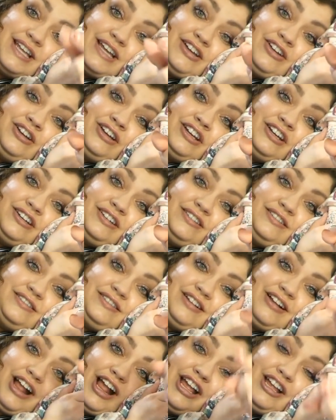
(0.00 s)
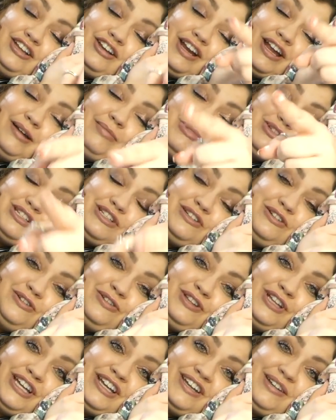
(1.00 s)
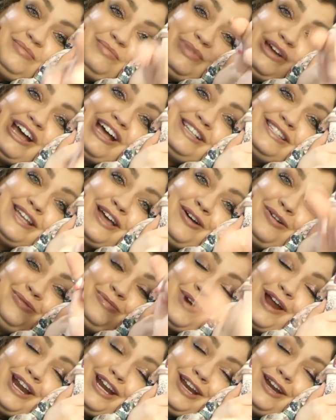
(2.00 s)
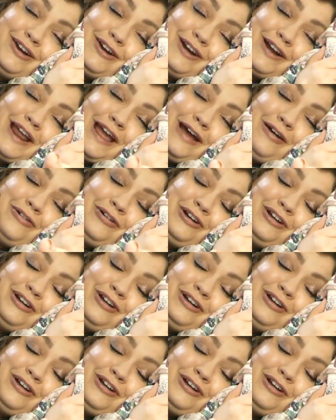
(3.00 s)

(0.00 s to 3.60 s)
I could. I could absolutely pass out right here and now.